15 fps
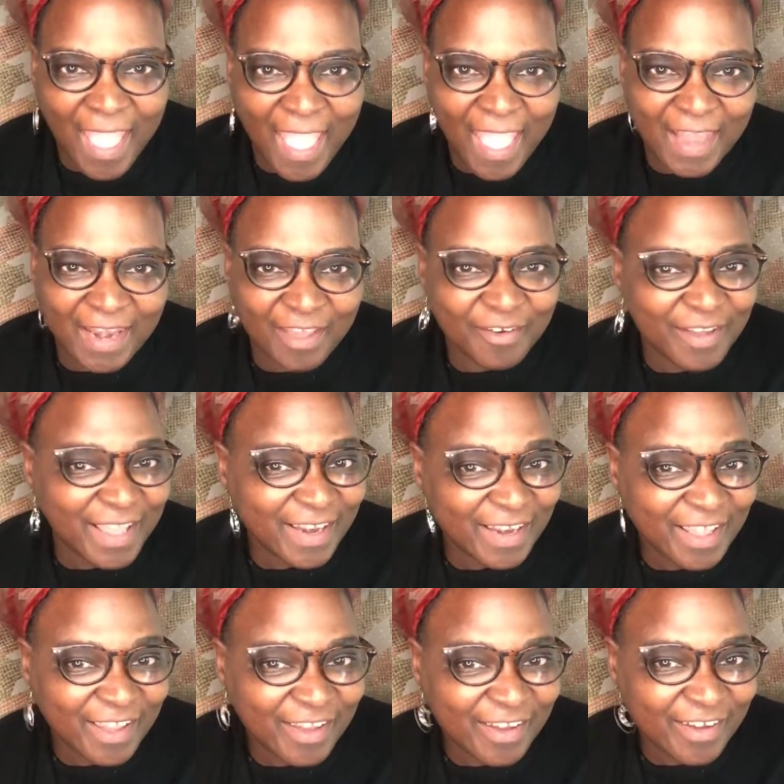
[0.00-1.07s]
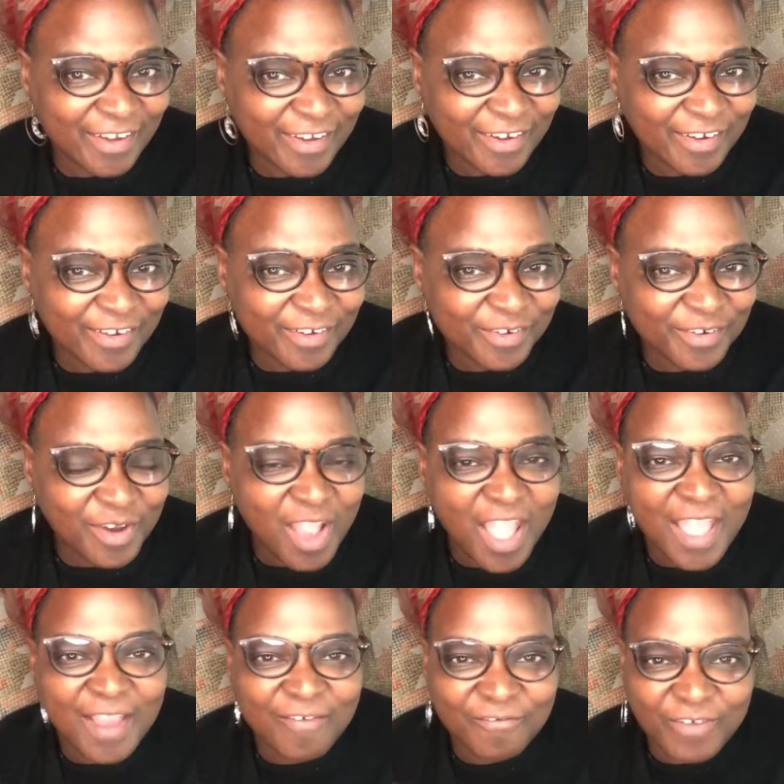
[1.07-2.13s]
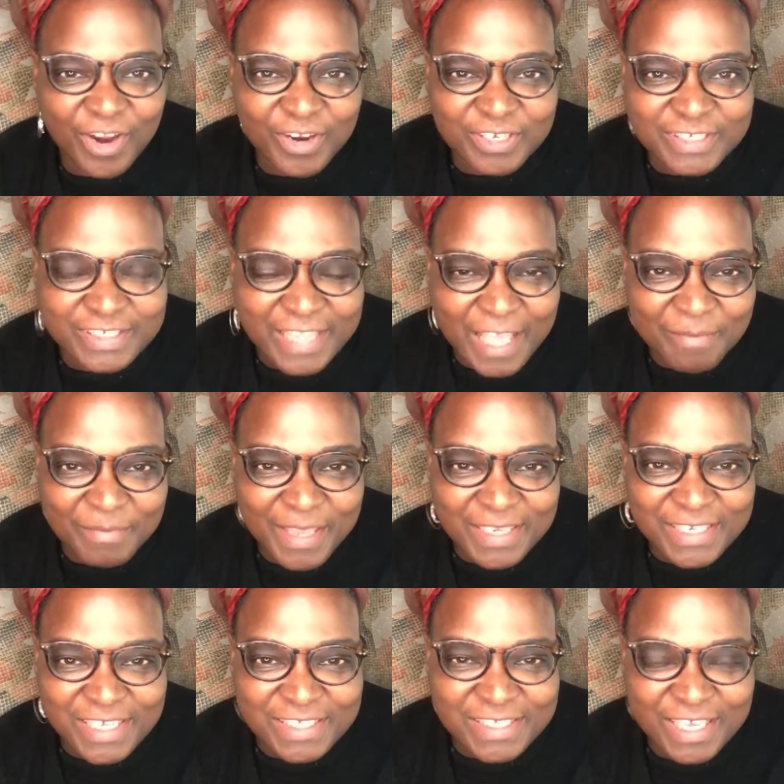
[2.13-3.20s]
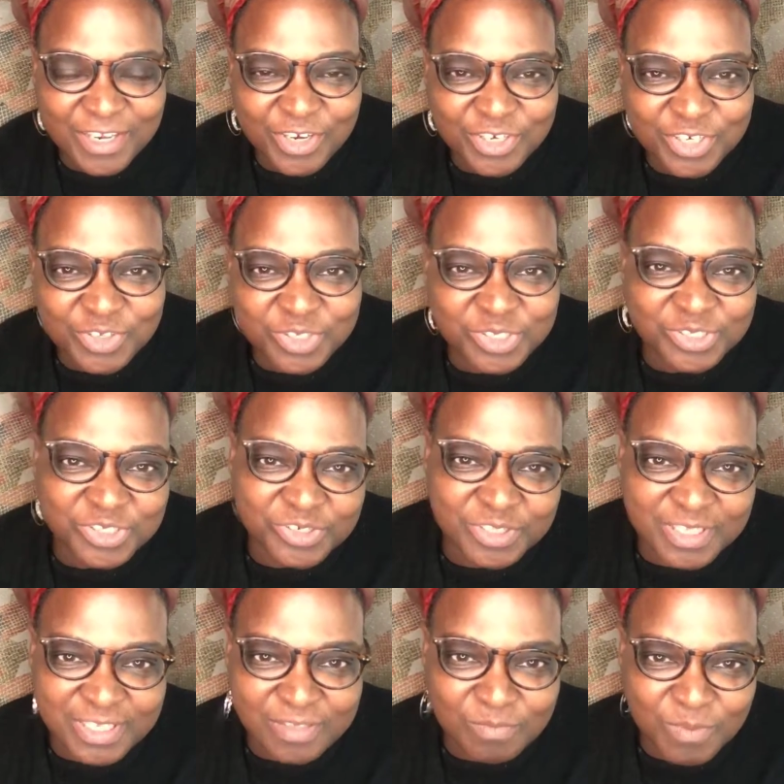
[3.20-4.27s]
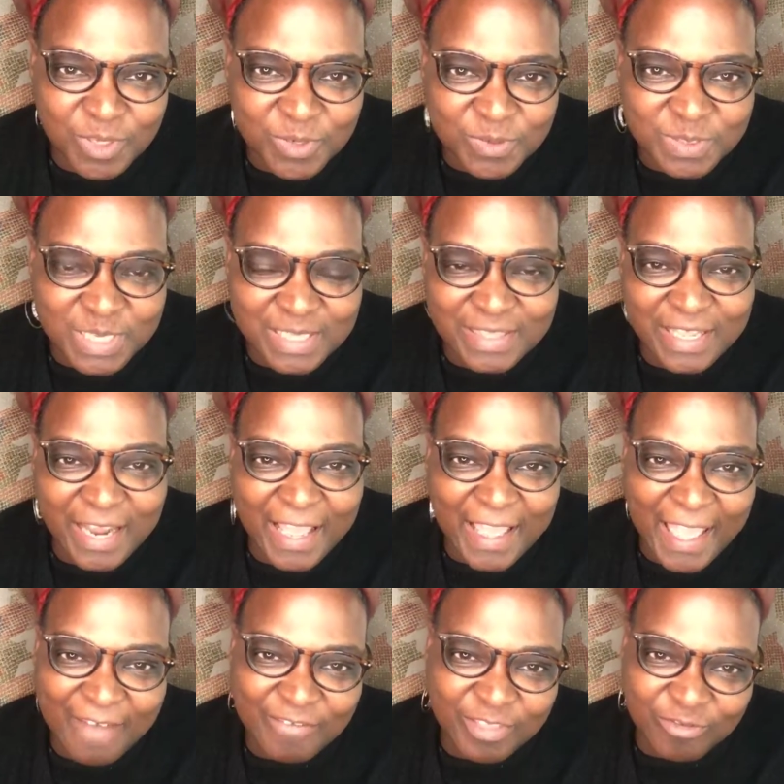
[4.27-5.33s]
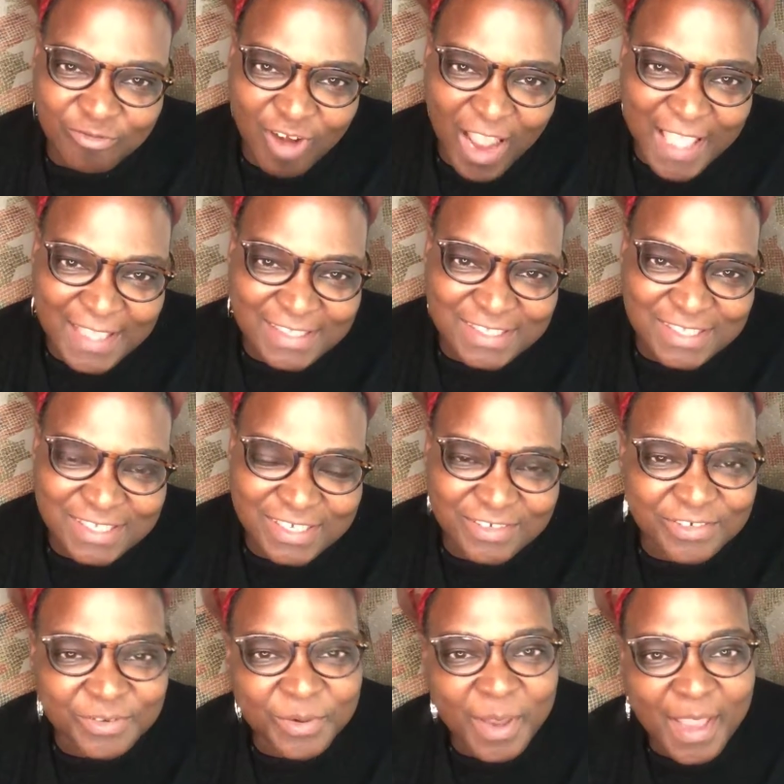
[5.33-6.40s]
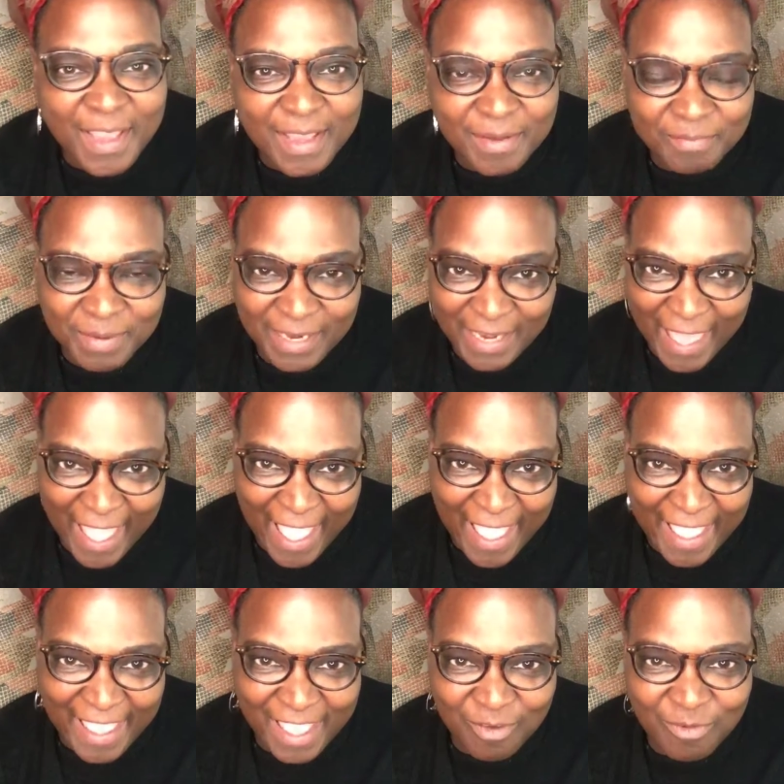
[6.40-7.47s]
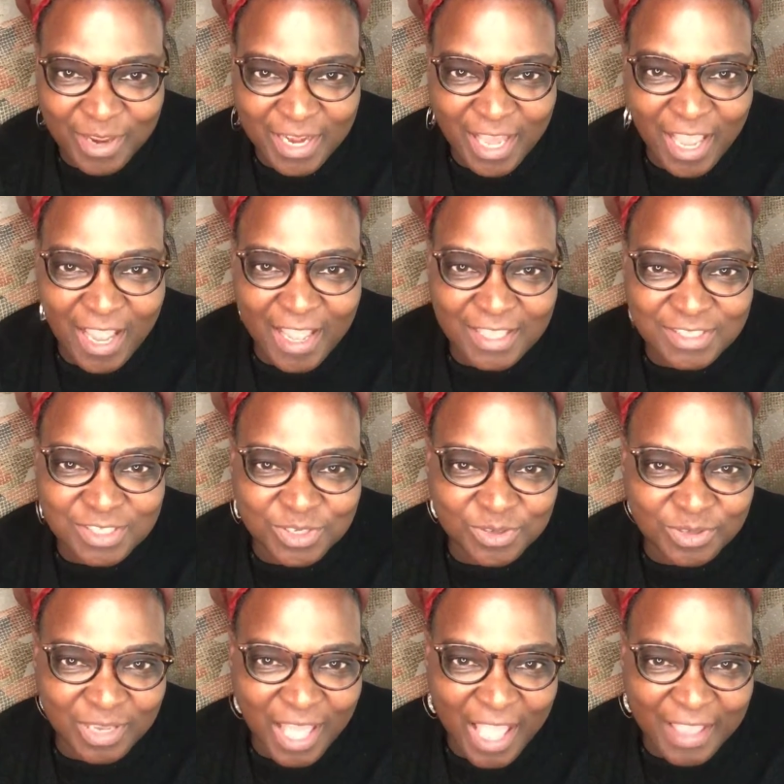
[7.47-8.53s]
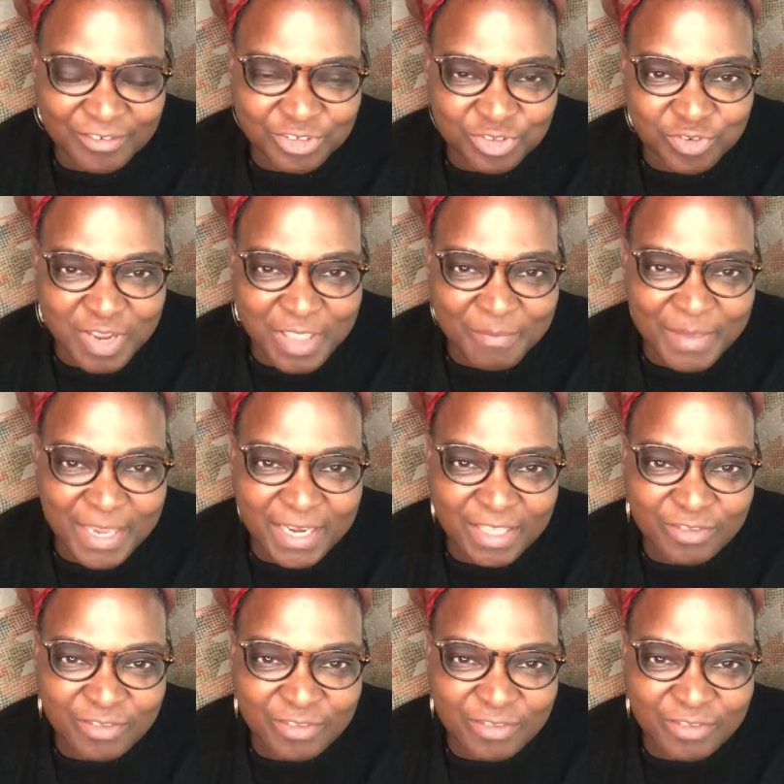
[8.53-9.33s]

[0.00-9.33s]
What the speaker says: Hello, hello. First, let me just introduce you to this music that I have the right to play when I do live streaming.